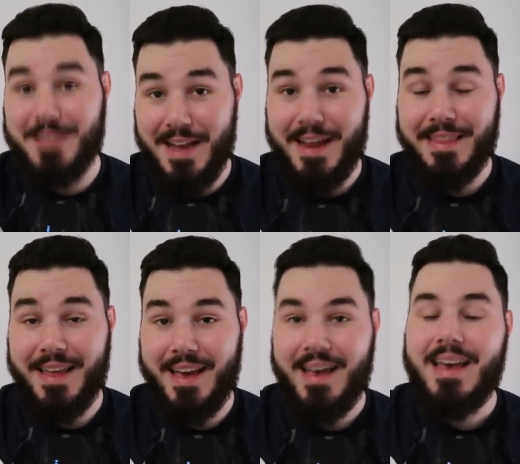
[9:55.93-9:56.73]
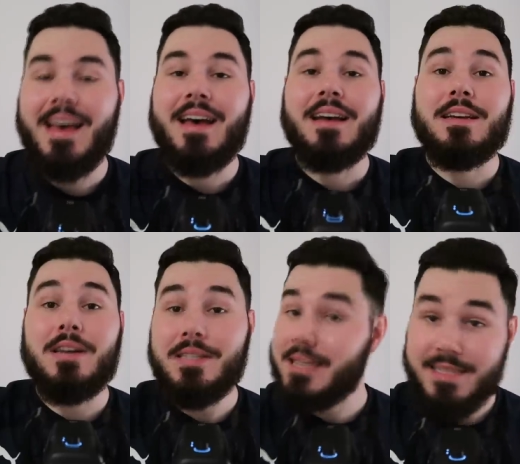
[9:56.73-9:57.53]
staying there.
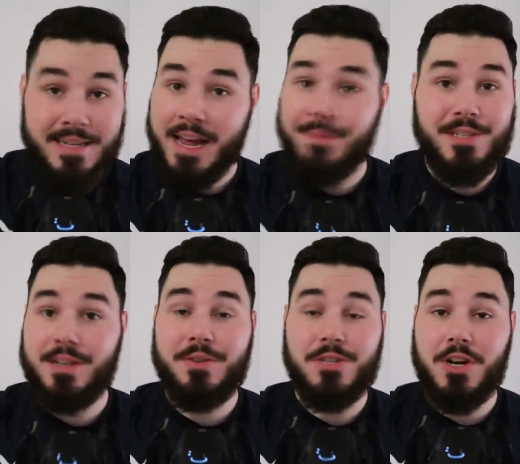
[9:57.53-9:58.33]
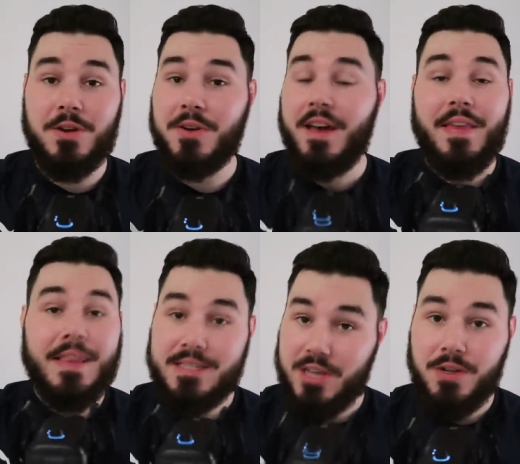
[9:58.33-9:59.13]
Because it's an absolute joke.
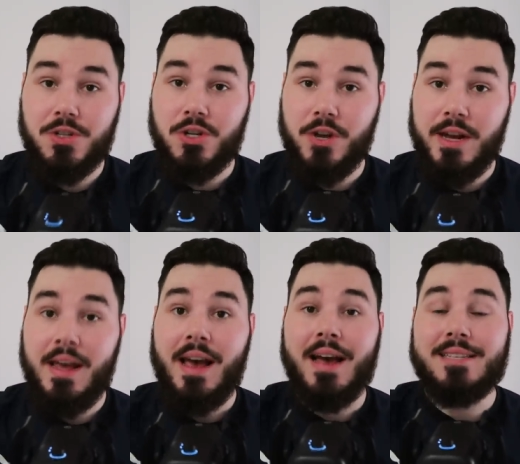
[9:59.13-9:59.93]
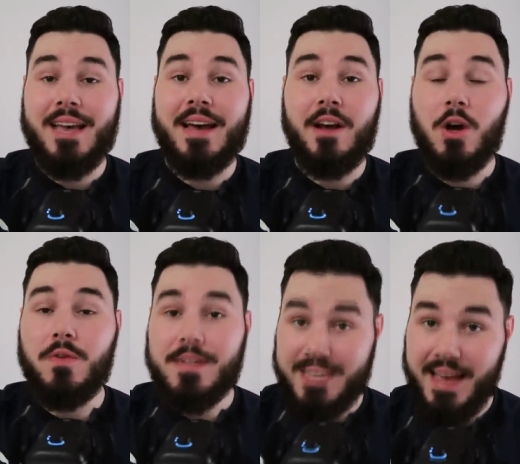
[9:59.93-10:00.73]
This country has had
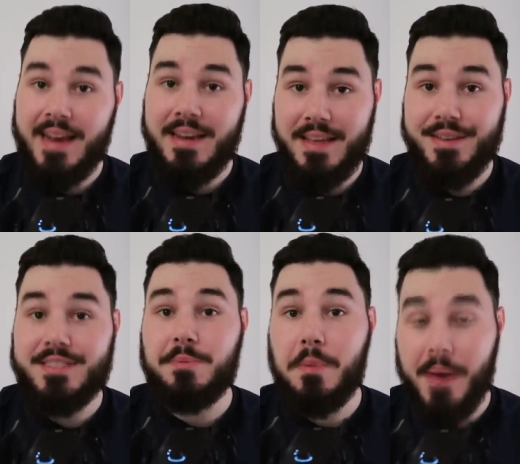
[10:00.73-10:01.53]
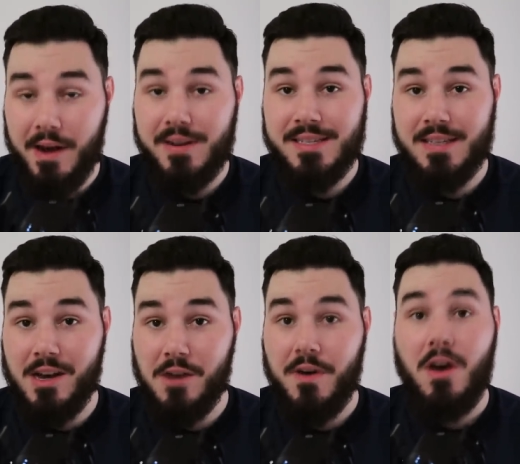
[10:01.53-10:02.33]
over 10 years to prepare
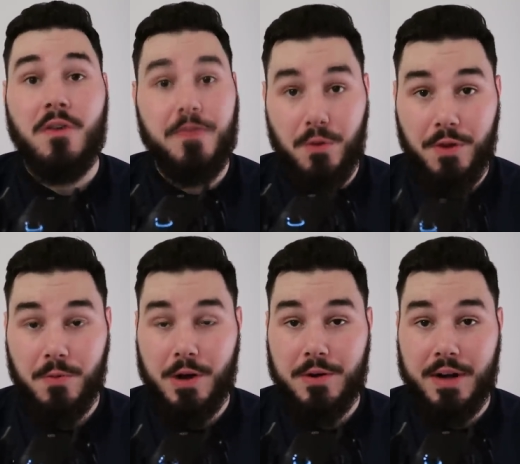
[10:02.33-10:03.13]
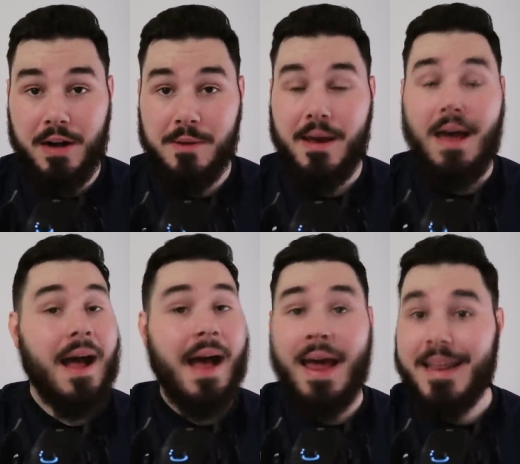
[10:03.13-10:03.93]
itself for the World Cup
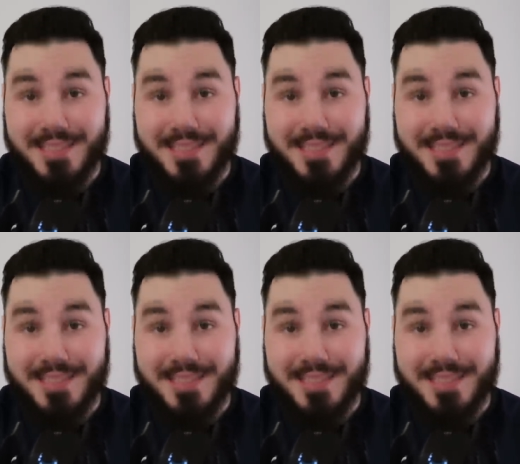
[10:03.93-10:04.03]
and